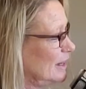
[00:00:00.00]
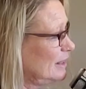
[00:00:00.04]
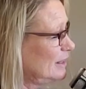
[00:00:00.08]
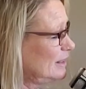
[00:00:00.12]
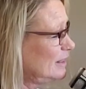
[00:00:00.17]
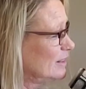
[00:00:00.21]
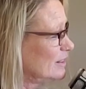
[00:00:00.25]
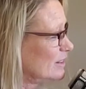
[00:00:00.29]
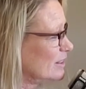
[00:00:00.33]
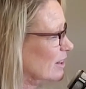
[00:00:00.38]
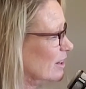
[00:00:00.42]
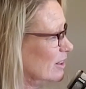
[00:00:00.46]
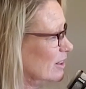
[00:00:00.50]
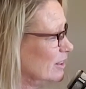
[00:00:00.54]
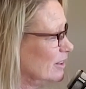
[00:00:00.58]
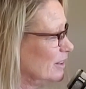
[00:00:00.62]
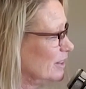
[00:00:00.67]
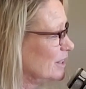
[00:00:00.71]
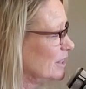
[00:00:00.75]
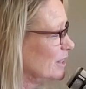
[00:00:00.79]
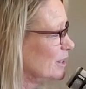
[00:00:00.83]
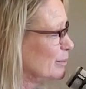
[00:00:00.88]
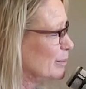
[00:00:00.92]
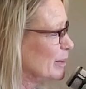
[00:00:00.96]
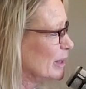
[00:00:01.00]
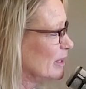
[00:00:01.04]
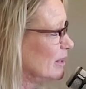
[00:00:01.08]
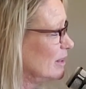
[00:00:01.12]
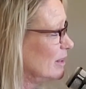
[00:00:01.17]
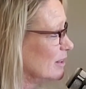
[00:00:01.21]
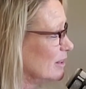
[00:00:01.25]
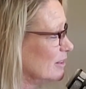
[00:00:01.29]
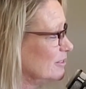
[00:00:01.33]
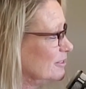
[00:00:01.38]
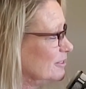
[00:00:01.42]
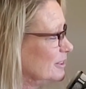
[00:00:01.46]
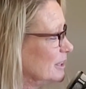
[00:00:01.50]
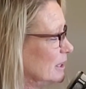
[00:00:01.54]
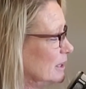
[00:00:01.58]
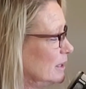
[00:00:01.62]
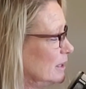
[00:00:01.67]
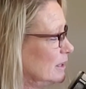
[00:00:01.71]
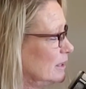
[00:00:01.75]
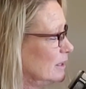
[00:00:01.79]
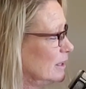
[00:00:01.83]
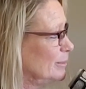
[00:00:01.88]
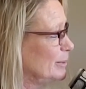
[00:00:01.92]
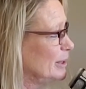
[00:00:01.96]
think it's all of the above.
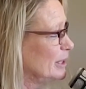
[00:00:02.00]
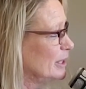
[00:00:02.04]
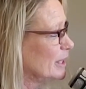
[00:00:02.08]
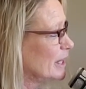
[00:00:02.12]
I mean,